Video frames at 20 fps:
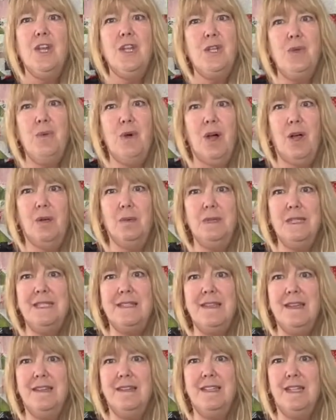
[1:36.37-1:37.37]
you
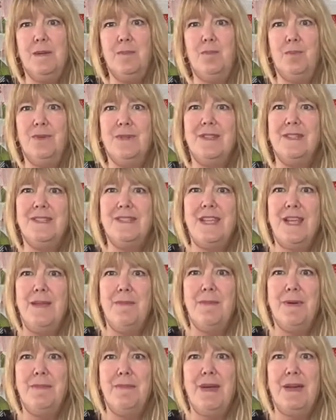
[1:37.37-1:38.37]
always end up with the
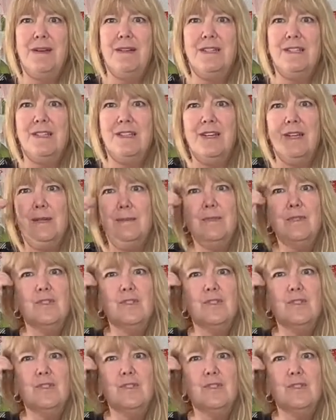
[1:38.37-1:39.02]
same amount of time.